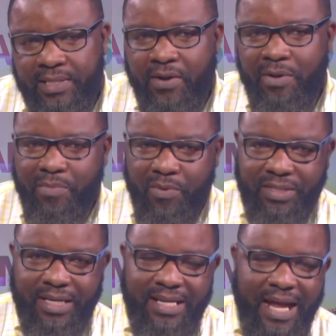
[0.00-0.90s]
are
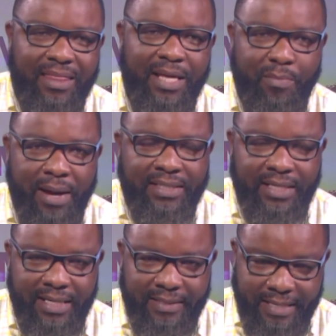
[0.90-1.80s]
reported, nothing much
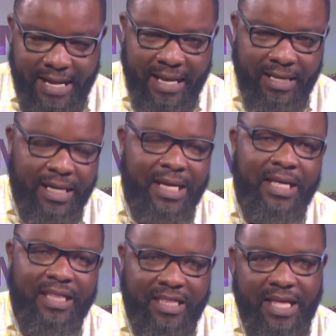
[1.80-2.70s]
is done.
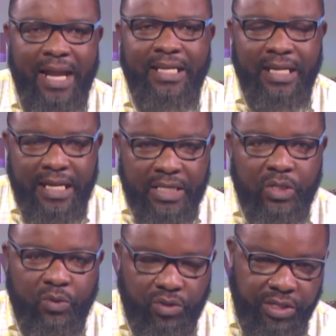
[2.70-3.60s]
That
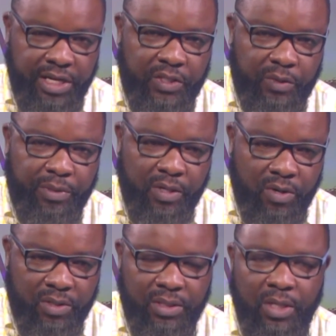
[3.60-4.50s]
needs to change,
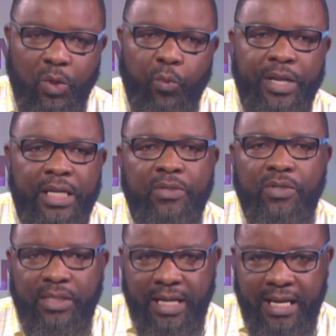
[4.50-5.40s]
because we need to
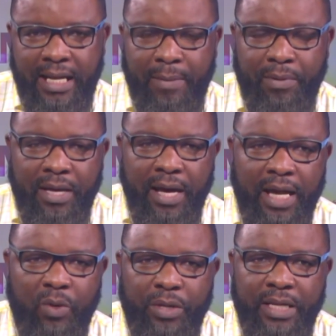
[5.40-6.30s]
stand up
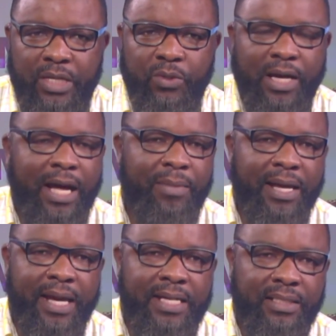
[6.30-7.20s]
and we need to come
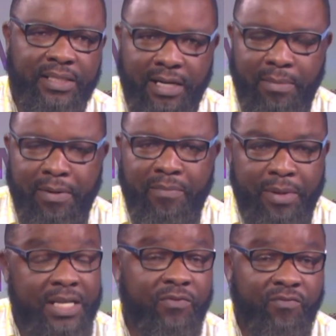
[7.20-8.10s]
against
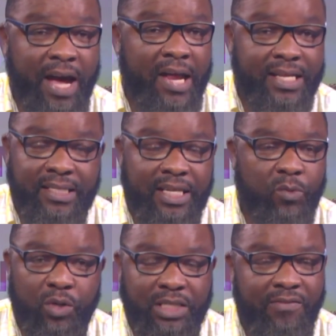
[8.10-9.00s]
gender-based violence
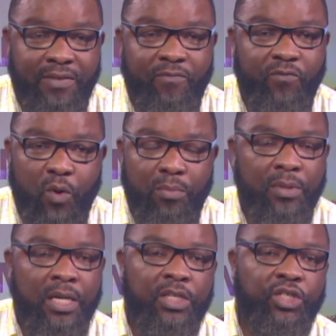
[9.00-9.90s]
in whatever form,
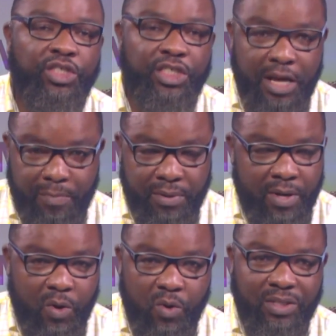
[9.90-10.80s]
shape
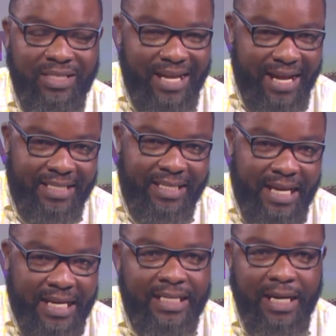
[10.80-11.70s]
or size
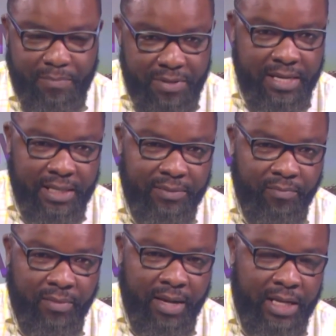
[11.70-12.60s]
it appears.
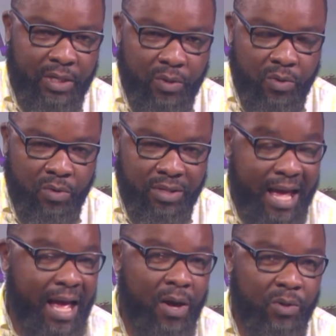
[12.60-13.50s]
And you know,
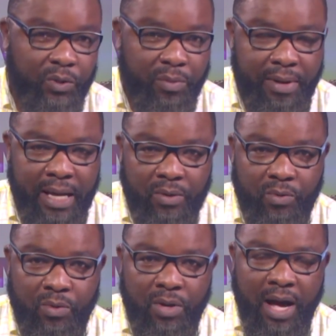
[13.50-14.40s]
there are also men
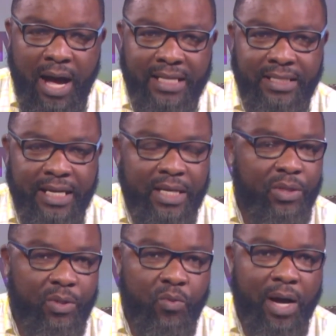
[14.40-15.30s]
who are taken
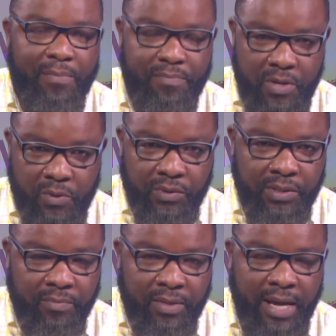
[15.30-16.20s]
through
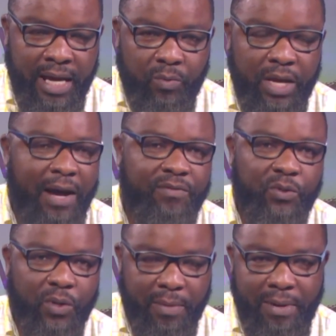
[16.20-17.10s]
abuse, and we have to
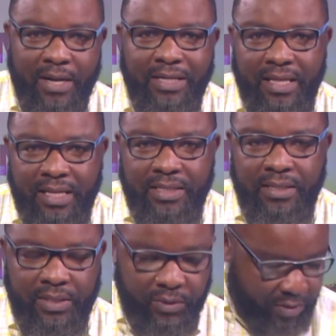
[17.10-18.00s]
talk about this thing. So